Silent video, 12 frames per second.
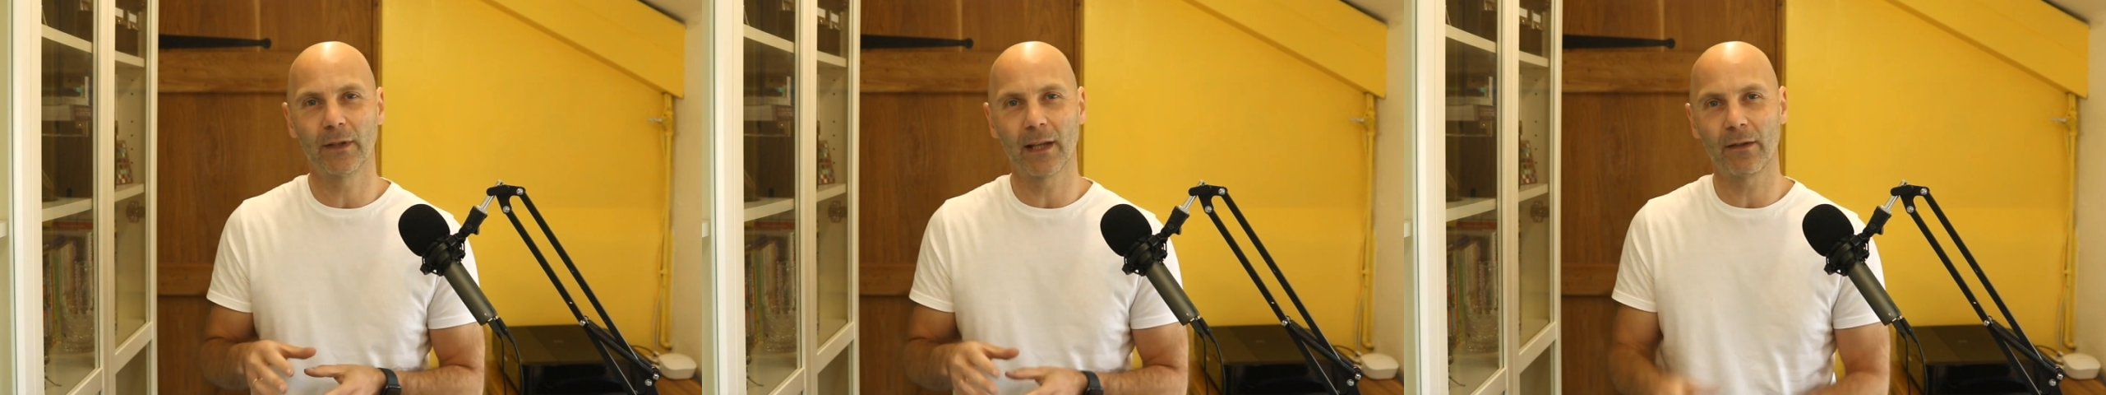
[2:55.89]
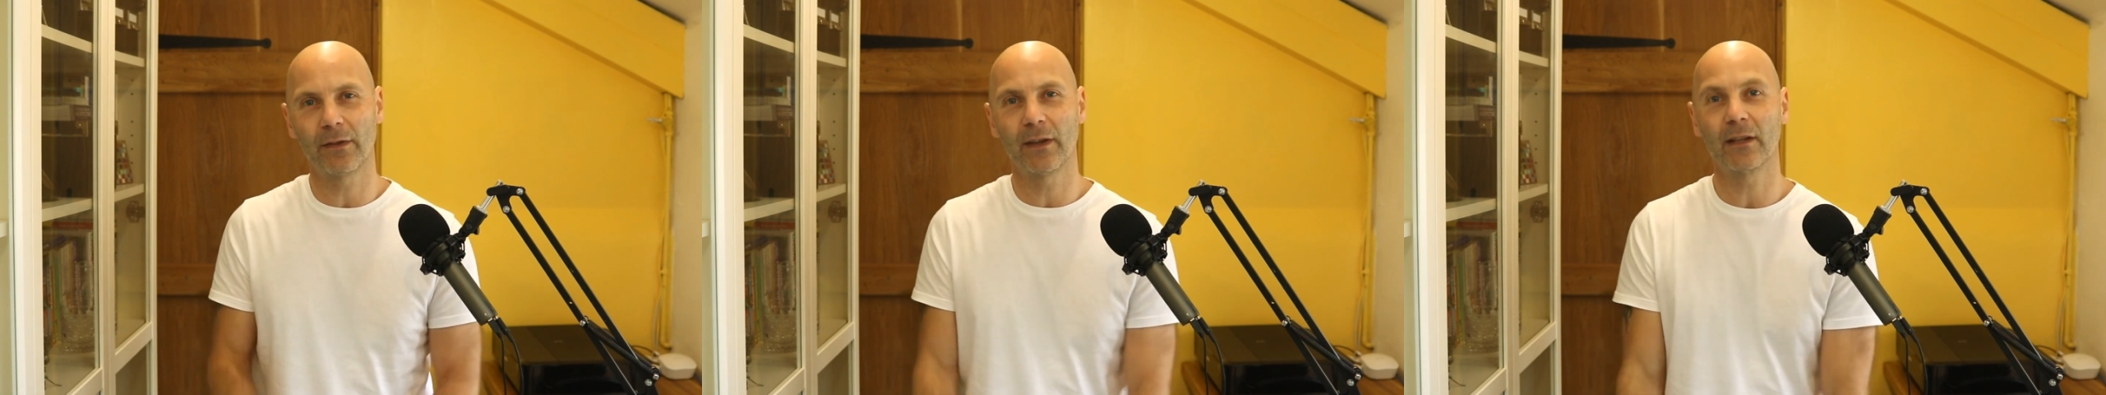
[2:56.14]
to
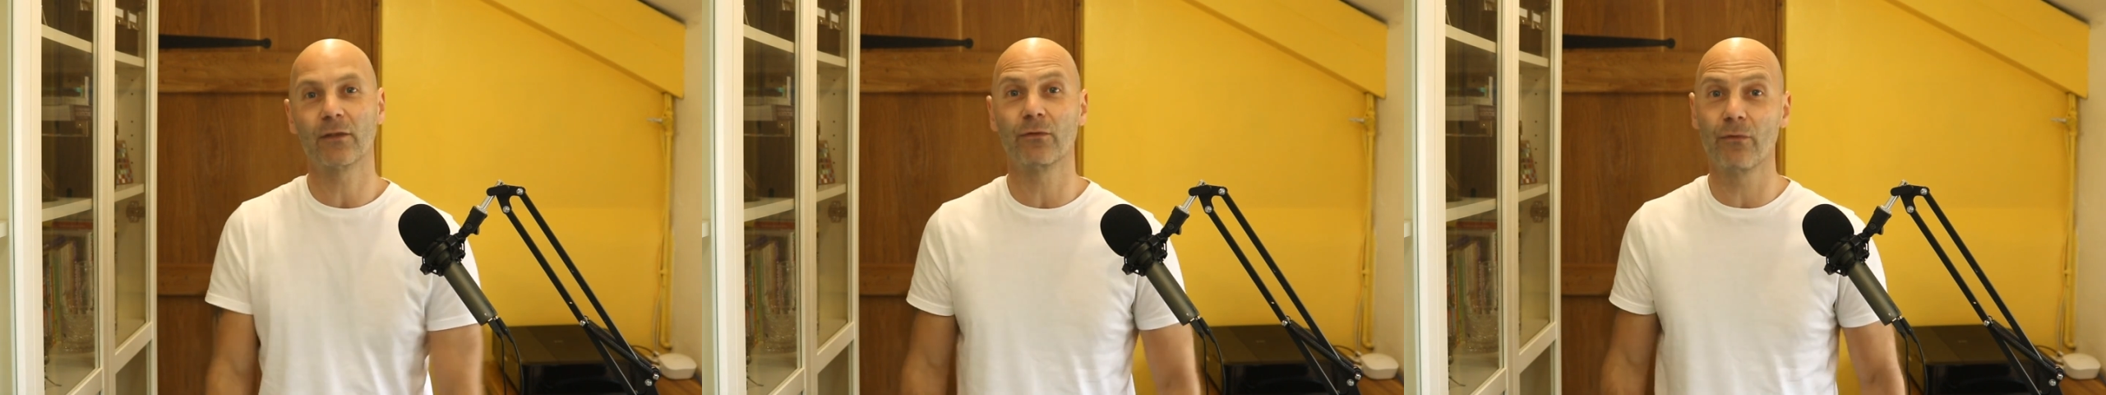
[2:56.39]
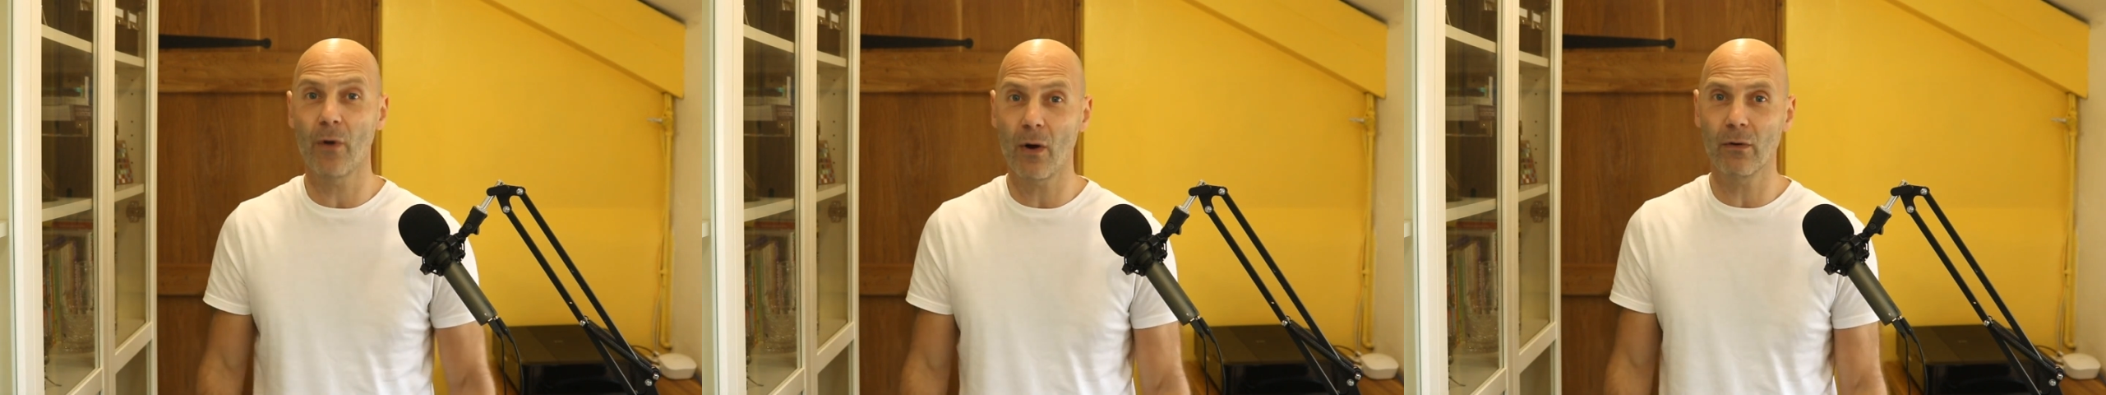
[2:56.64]
get things
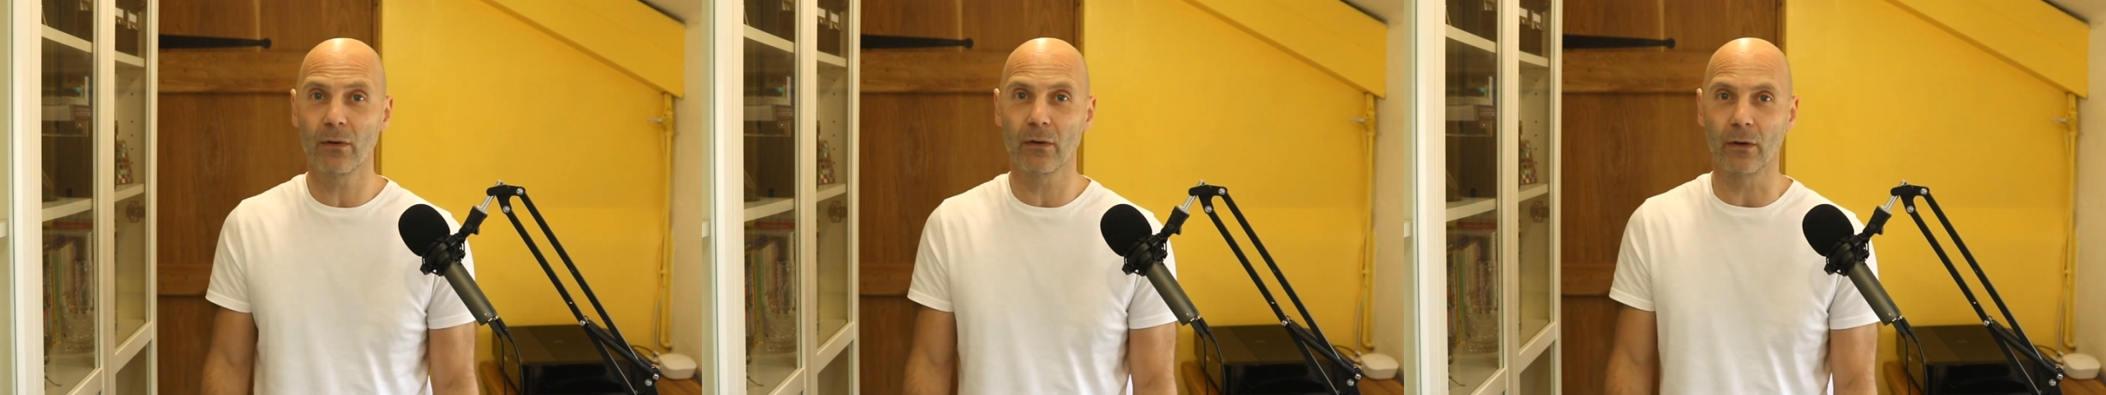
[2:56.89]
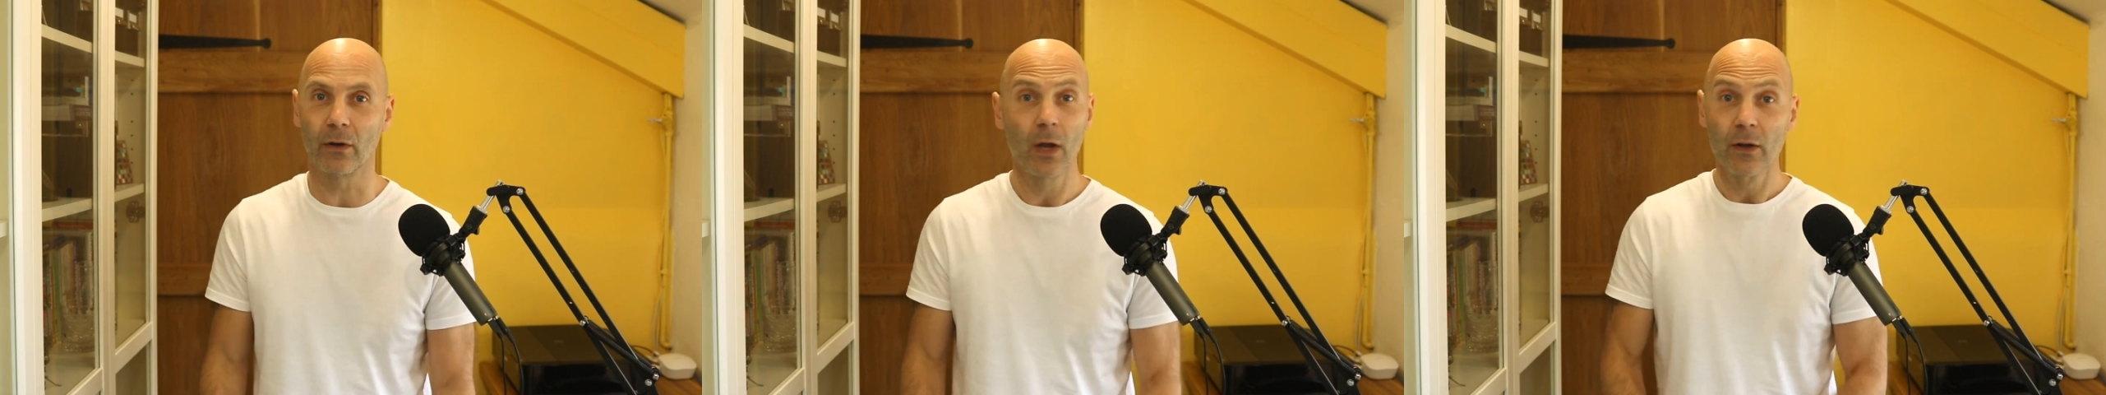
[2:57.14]

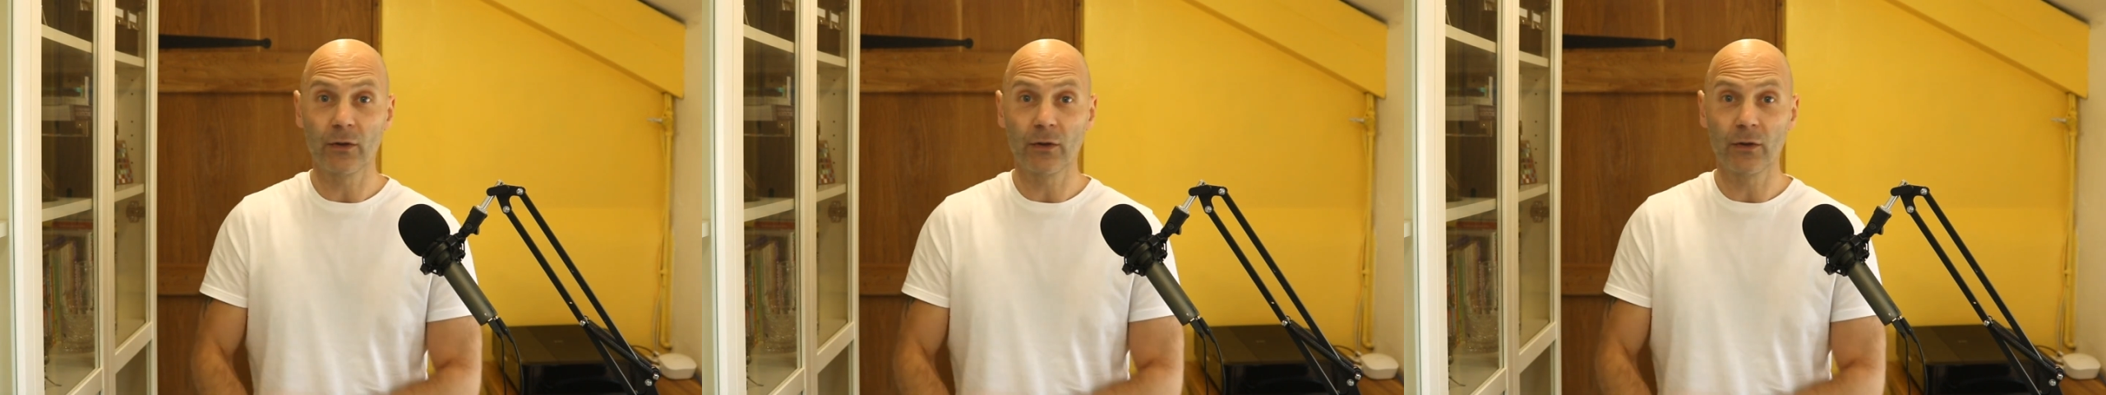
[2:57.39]
wrong.